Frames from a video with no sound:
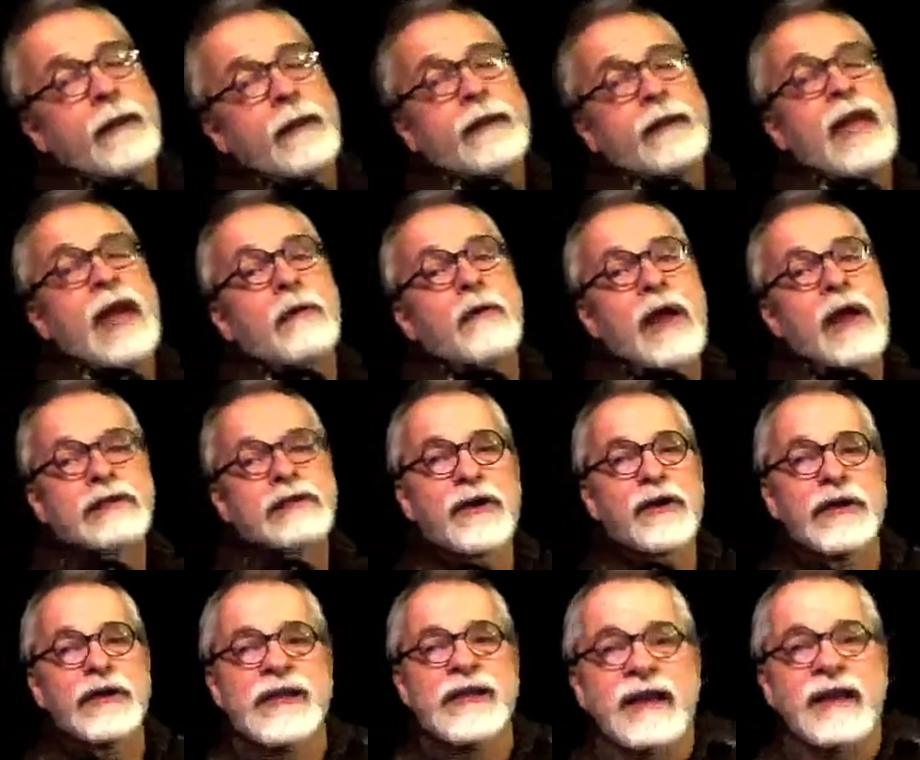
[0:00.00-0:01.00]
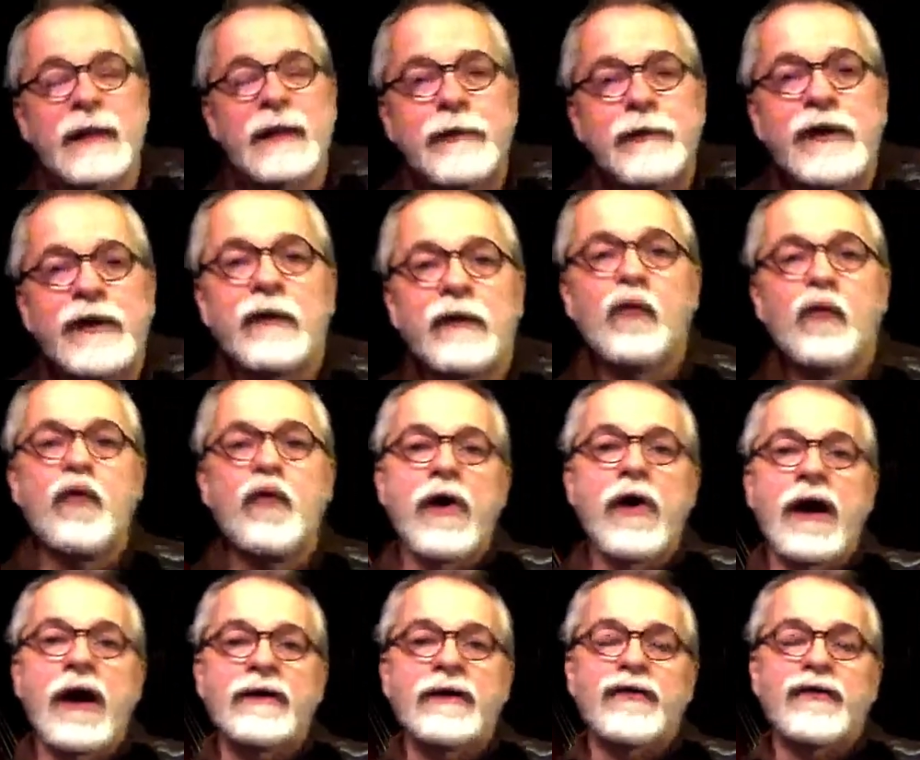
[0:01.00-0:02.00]
Right there at the end, I put in
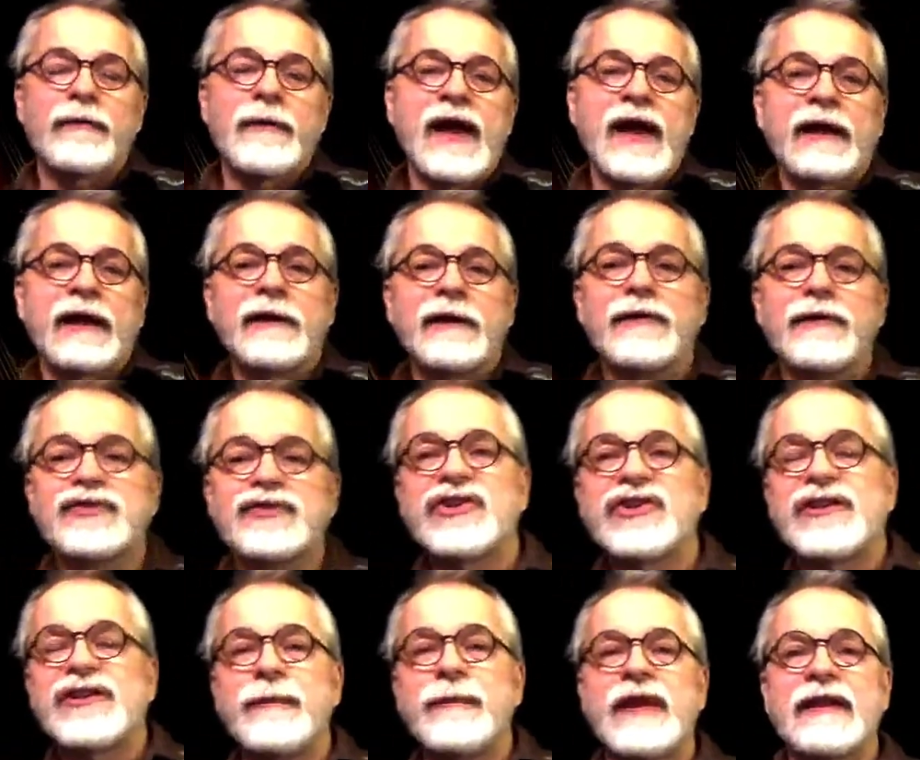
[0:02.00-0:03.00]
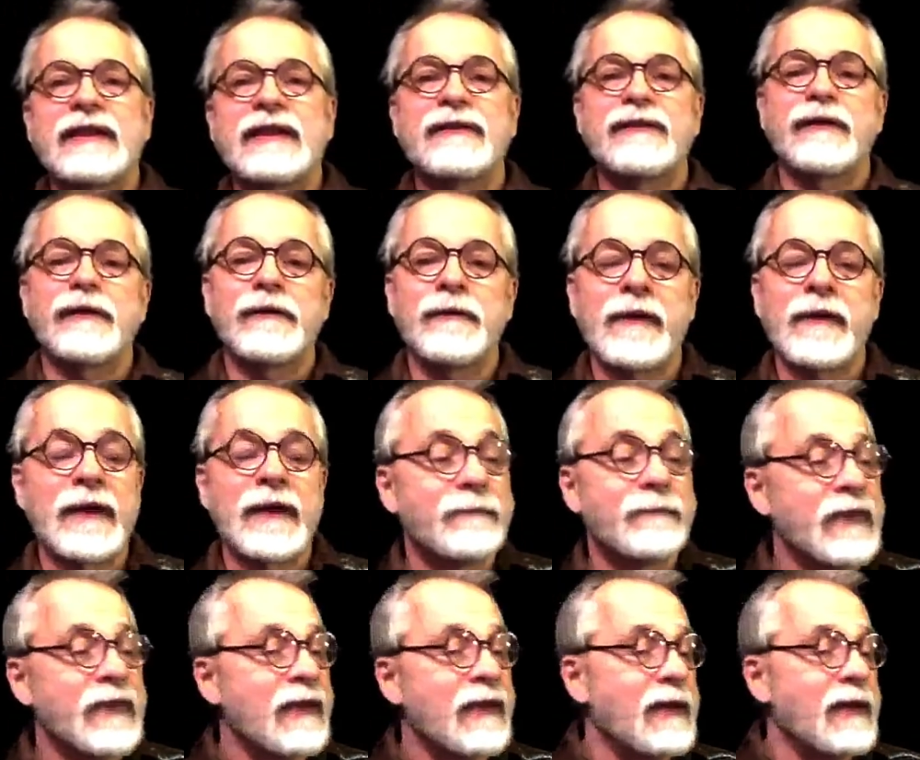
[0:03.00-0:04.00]
one chromatic note just to make the turnaround
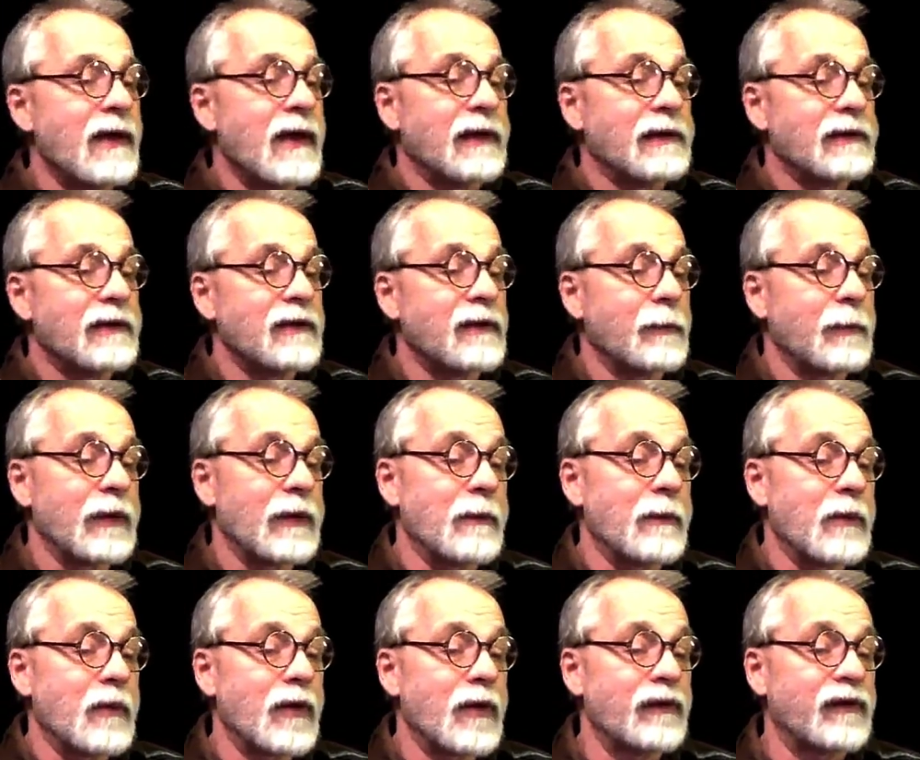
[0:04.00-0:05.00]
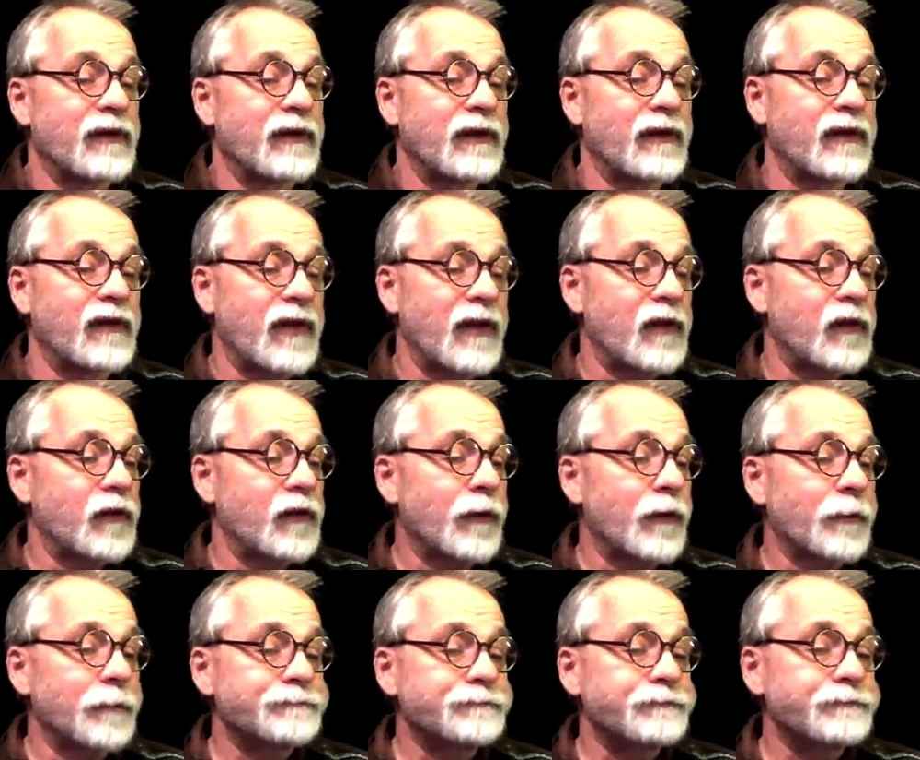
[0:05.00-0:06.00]
a little bit more successful.